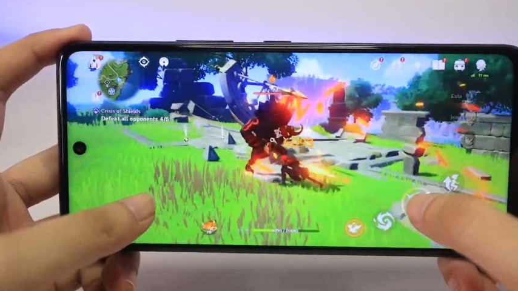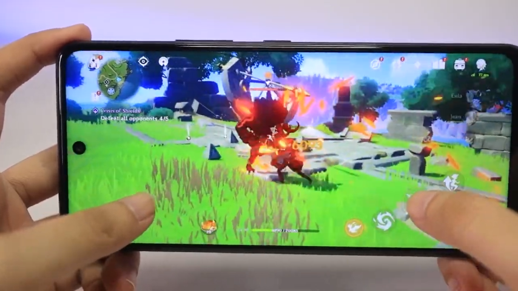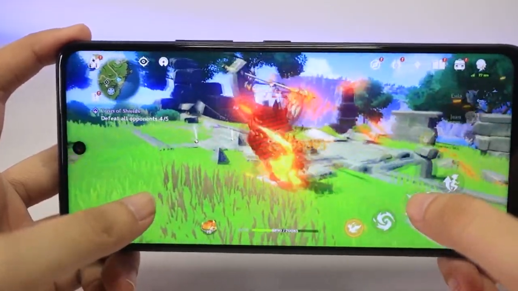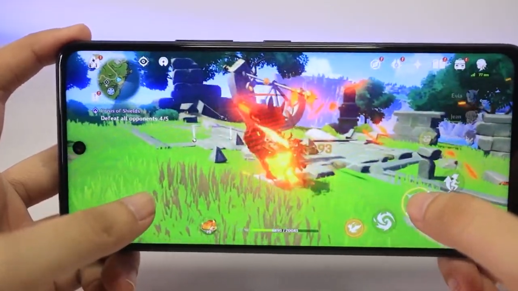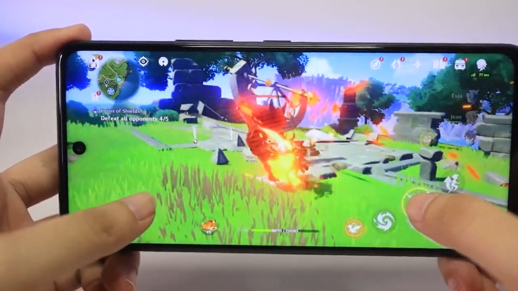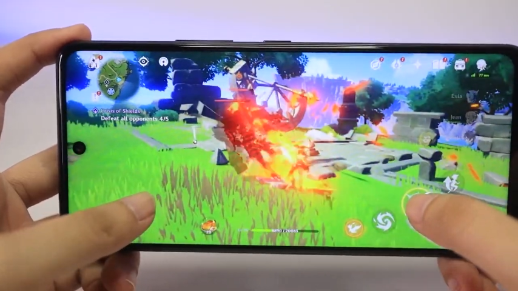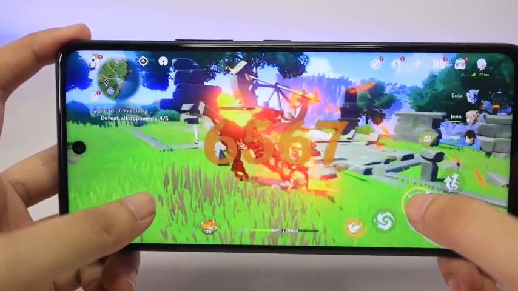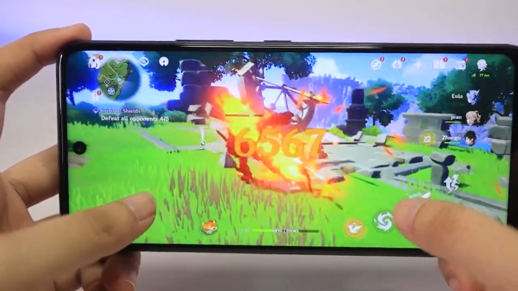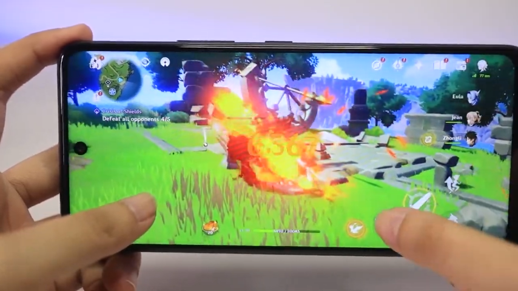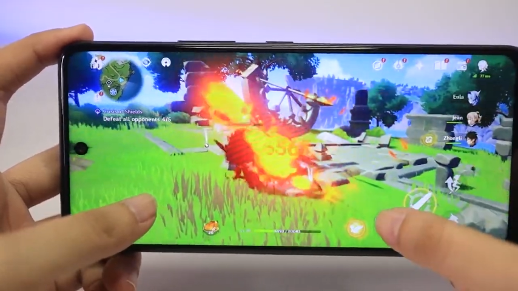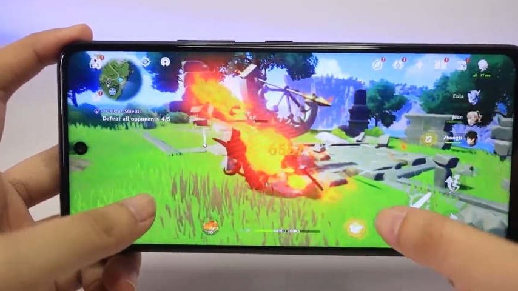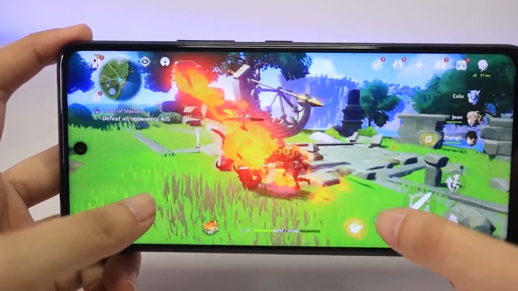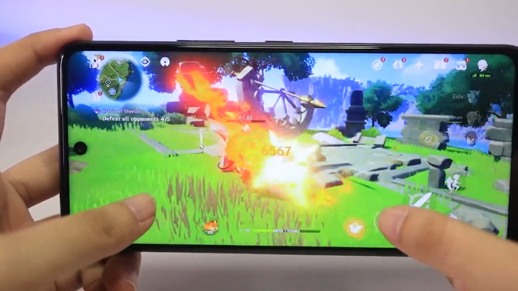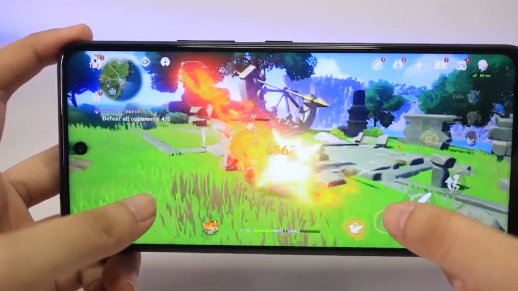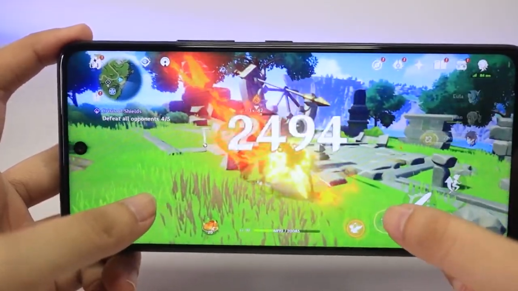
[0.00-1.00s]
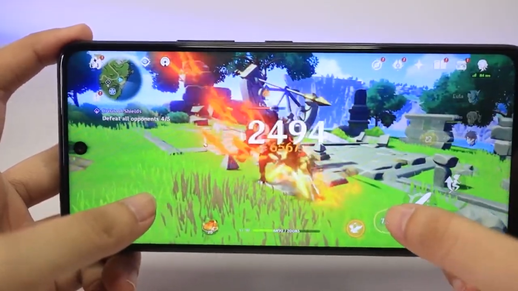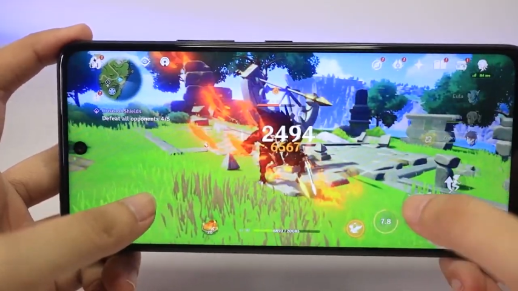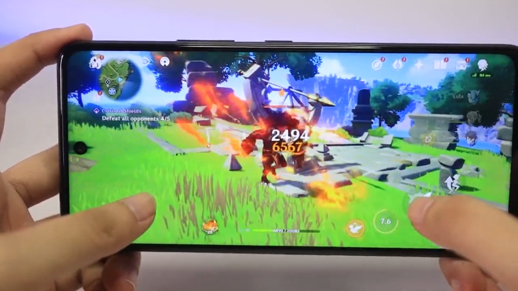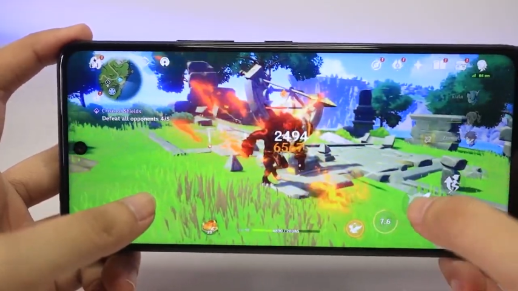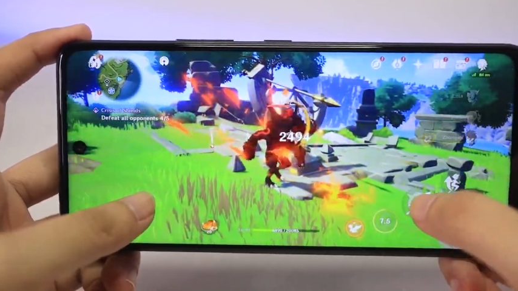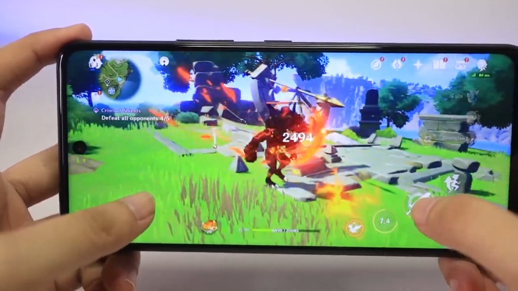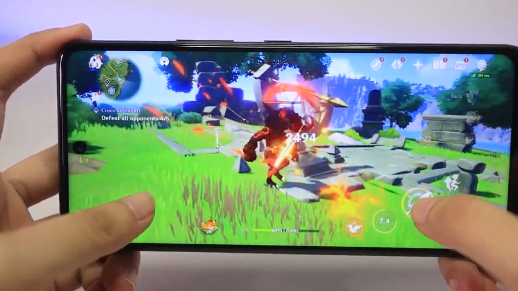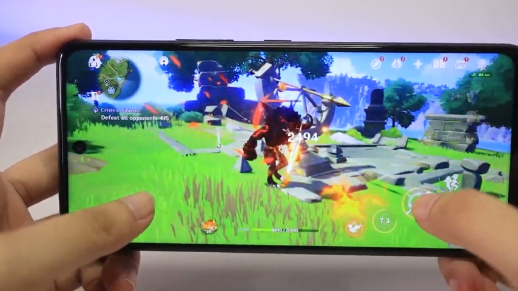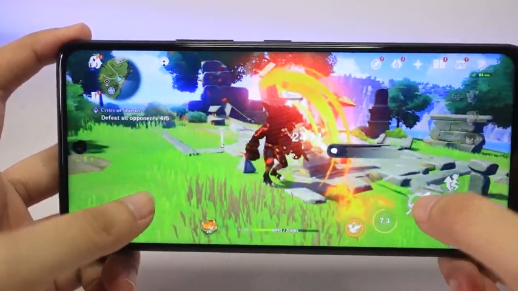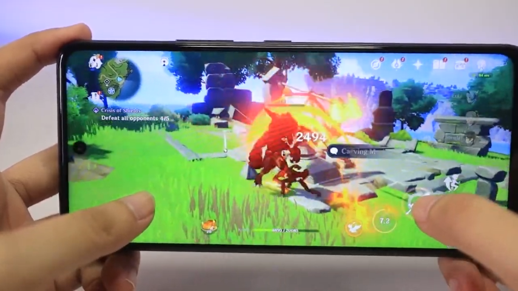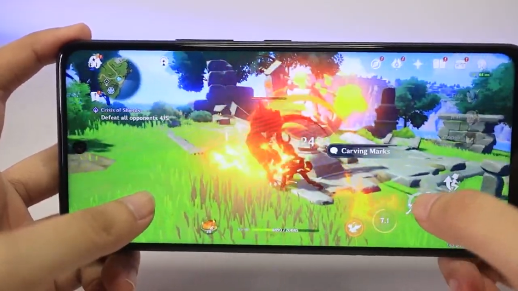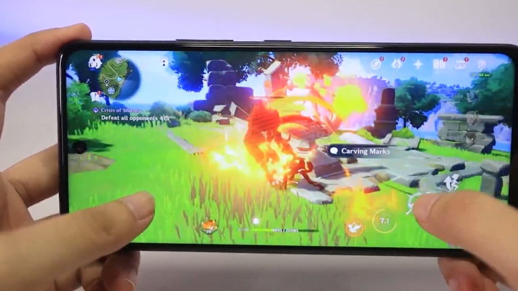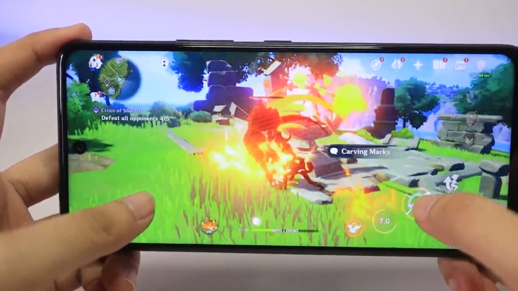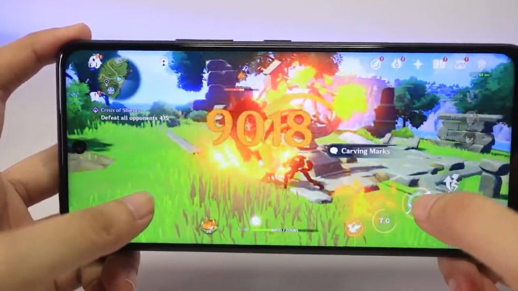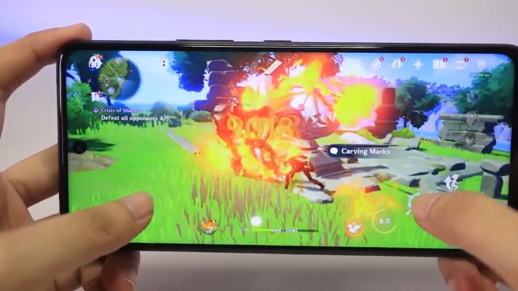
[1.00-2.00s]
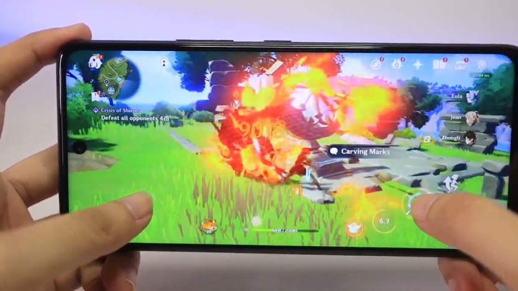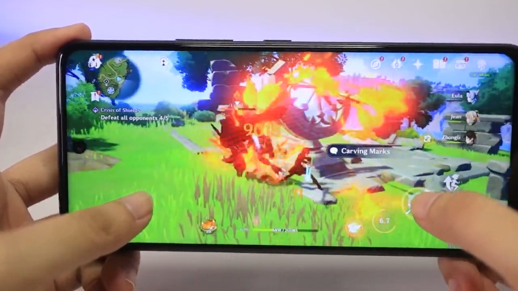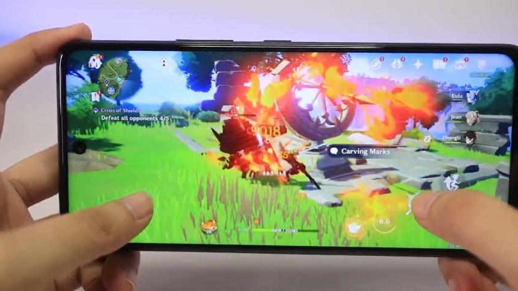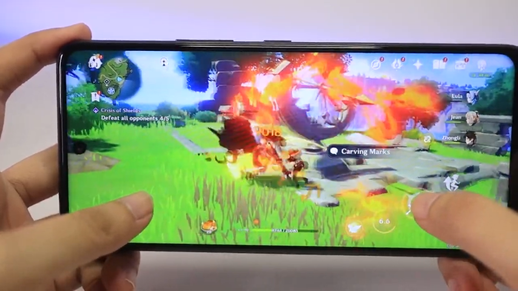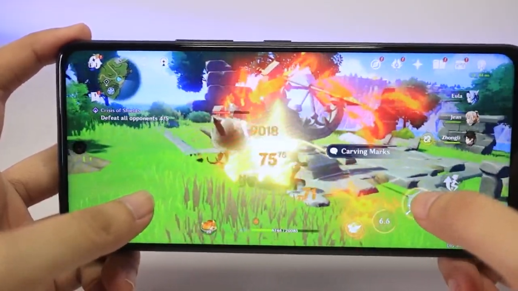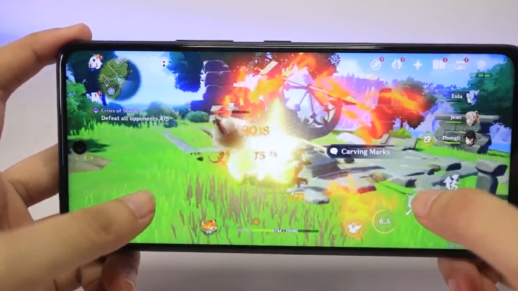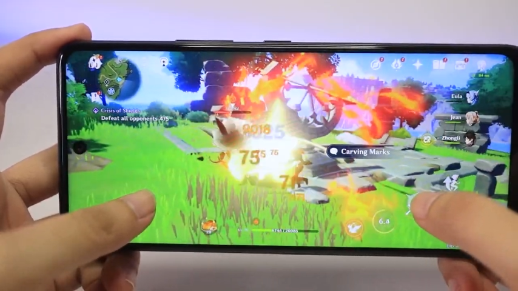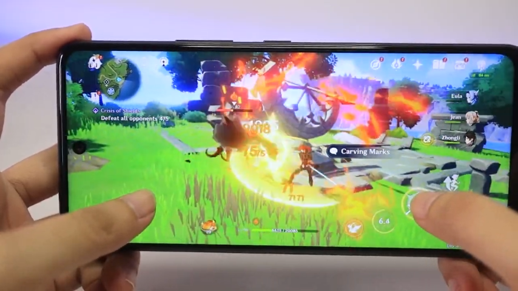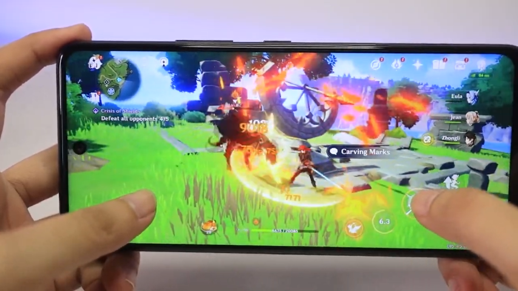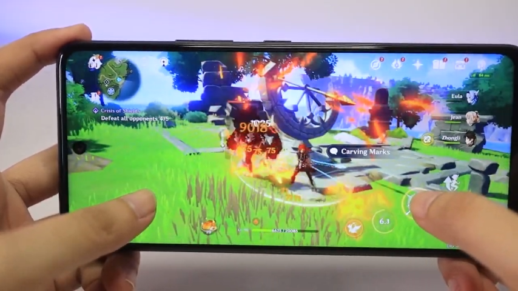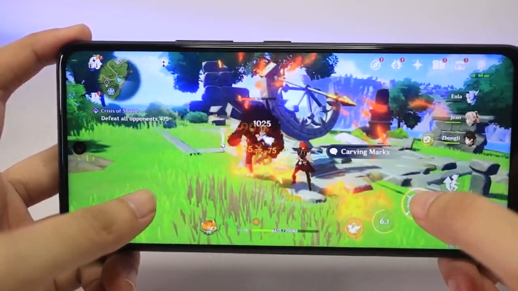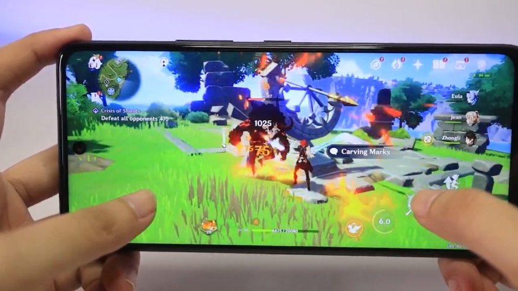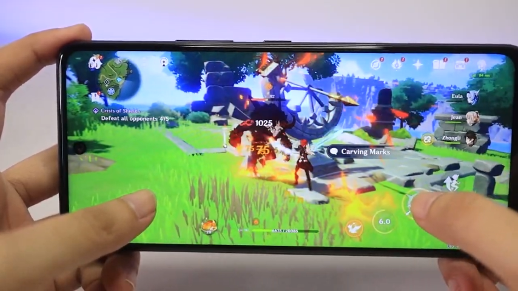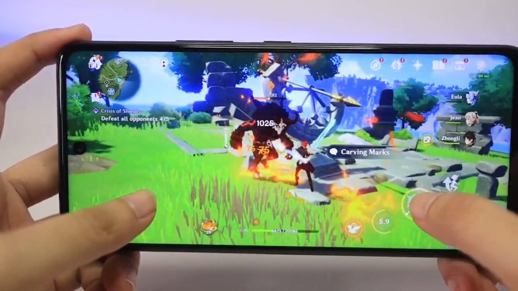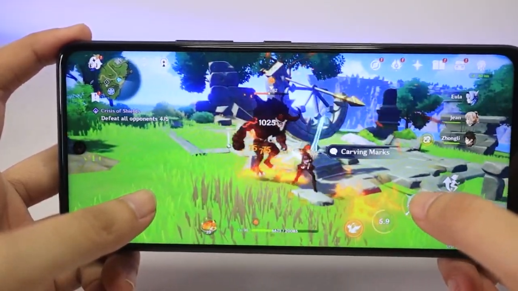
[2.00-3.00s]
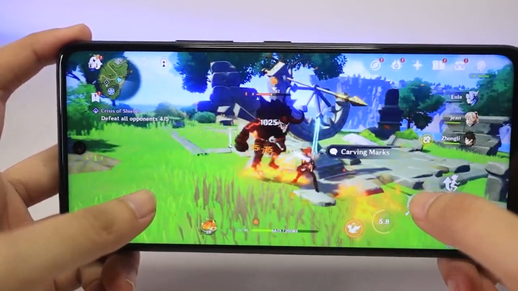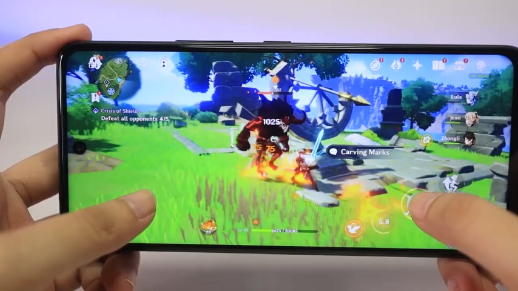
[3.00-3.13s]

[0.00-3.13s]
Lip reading: Nobody's mouth can be seen.